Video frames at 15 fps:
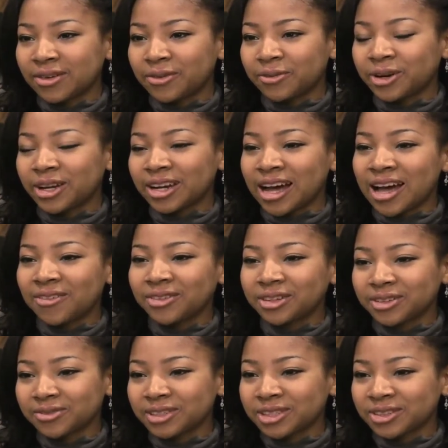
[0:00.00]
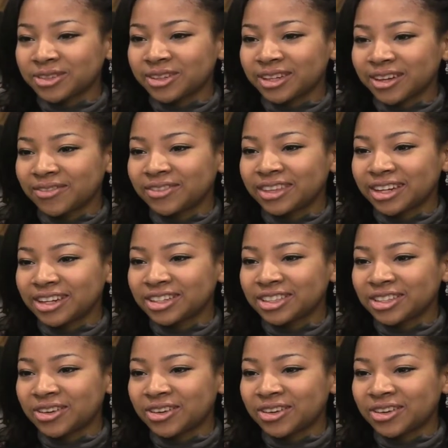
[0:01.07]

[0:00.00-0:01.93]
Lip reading: and what I'm going to be doing up there.